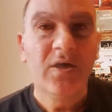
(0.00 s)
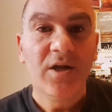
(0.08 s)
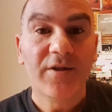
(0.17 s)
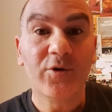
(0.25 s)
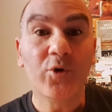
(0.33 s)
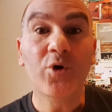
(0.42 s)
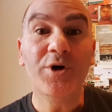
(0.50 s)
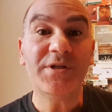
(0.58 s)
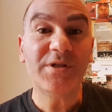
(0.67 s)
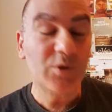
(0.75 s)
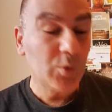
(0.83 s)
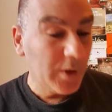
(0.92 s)
Through his
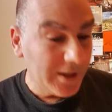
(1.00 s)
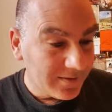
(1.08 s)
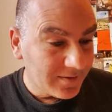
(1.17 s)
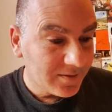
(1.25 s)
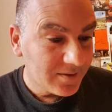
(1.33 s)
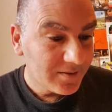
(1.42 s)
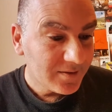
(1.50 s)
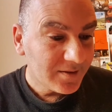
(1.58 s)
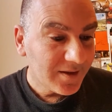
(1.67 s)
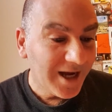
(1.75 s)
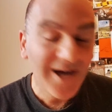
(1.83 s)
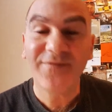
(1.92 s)
sweet
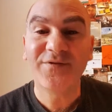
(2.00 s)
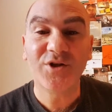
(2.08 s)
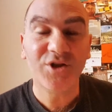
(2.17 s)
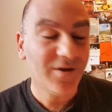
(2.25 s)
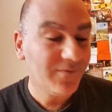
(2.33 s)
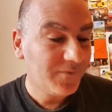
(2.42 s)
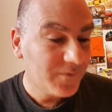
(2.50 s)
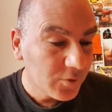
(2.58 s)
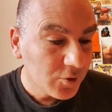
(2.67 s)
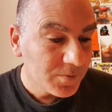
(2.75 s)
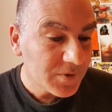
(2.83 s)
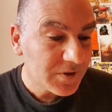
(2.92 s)
aftershave
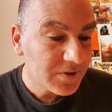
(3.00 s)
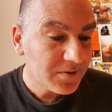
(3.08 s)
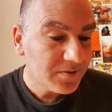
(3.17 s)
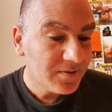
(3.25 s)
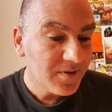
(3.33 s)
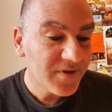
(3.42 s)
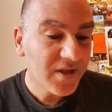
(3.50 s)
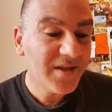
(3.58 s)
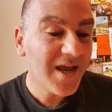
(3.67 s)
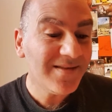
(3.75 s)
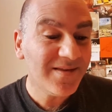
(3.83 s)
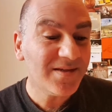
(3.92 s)
fumes, the
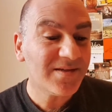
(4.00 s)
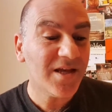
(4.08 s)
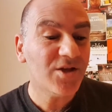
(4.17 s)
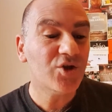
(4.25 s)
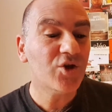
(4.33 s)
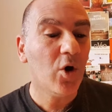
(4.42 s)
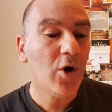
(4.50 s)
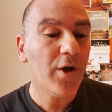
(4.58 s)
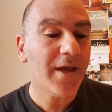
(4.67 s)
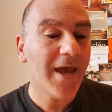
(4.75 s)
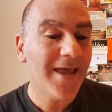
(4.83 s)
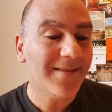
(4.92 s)
dentist
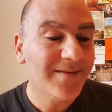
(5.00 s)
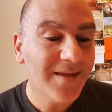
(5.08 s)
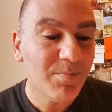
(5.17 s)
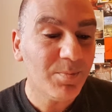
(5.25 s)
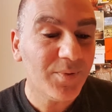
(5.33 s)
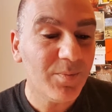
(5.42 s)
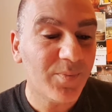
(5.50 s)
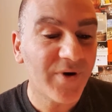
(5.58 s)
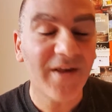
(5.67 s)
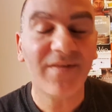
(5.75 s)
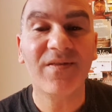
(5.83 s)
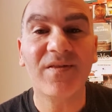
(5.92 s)
enjoyed a deep
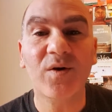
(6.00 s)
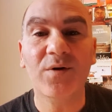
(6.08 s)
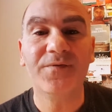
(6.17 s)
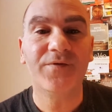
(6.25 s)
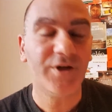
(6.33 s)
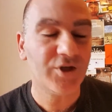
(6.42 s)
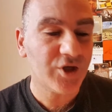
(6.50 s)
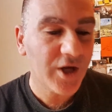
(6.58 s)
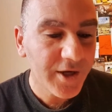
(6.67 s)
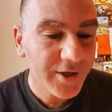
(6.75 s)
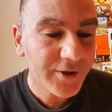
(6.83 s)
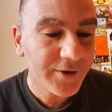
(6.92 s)
breath of fresh
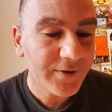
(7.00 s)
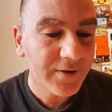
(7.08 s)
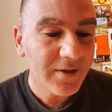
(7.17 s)
air